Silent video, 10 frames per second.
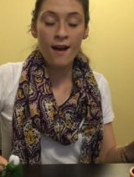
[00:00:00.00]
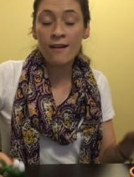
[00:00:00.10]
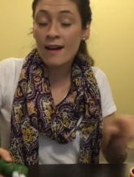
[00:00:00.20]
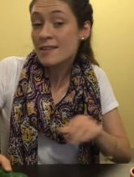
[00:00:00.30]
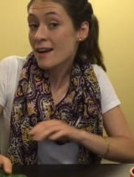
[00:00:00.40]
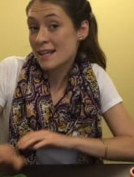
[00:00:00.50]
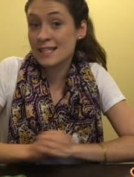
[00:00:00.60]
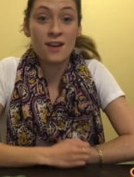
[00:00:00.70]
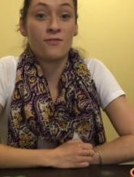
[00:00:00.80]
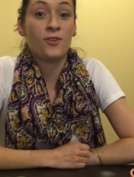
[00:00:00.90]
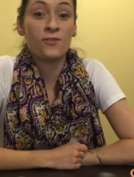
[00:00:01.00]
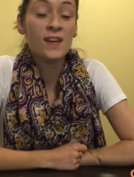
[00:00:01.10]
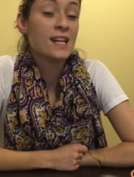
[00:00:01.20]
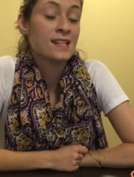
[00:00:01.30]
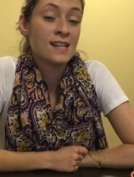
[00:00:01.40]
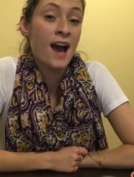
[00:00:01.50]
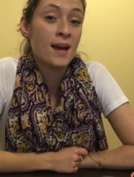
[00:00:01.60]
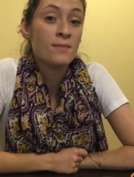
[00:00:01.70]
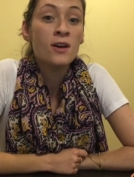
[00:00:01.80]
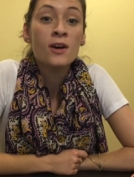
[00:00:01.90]
Our other idea for feeding
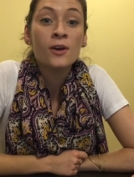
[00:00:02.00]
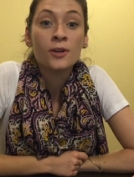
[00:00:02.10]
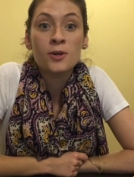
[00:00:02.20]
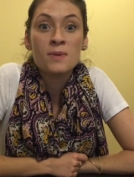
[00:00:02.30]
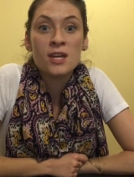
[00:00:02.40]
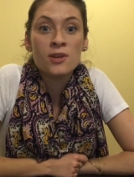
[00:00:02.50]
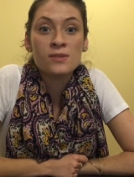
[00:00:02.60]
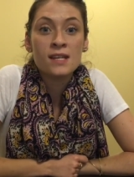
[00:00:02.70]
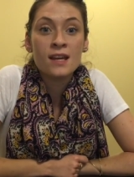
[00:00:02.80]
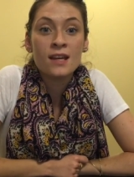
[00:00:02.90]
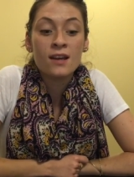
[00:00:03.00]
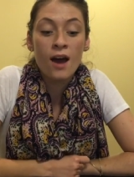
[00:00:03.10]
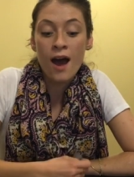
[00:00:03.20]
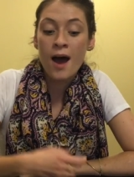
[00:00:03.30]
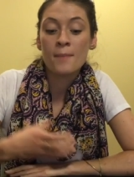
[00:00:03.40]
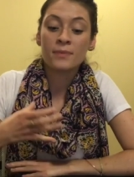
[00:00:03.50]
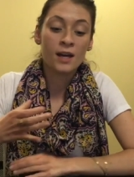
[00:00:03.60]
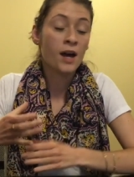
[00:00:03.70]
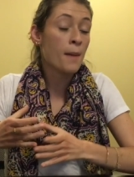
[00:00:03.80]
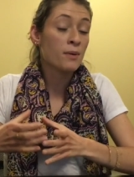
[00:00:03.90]
time could be using
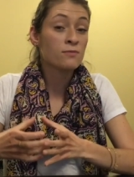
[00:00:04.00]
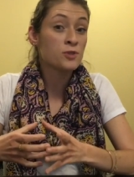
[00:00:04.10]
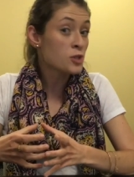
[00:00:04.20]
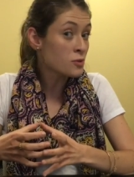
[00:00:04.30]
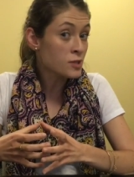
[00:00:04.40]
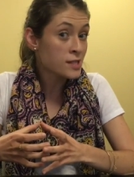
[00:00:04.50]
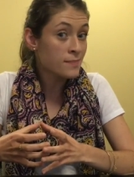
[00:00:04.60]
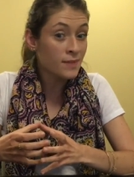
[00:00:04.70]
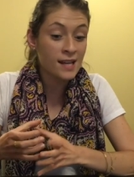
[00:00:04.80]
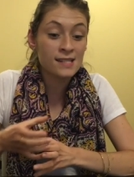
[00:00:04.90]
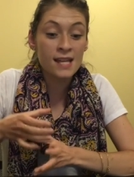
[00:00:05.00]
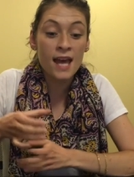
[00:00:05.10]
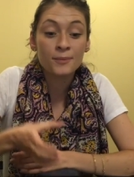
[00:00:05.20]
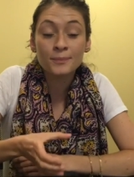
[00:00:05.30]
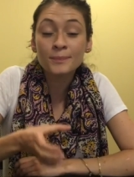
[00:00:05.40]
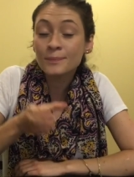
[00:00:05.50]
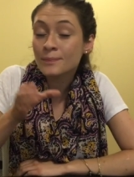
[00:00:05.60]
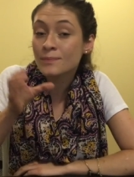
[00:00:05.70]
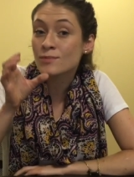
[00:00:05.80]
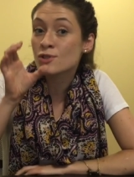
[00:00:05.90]
a cup of juice and
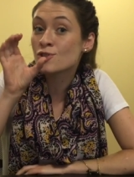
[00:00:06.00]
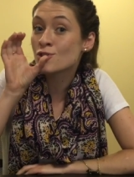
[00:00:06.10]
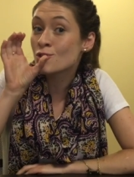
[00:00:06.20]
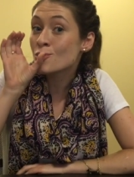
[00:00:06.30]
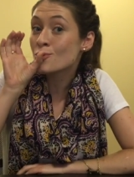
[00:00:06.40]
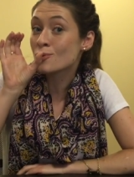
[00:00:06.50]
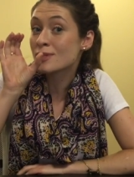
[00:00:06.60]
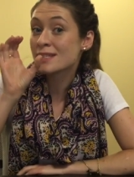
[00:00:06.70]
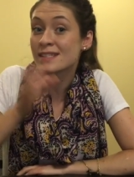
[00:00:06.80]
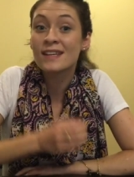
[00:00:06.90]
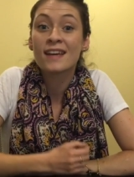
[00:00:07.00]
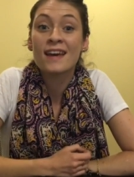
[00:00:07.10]
saying, juice.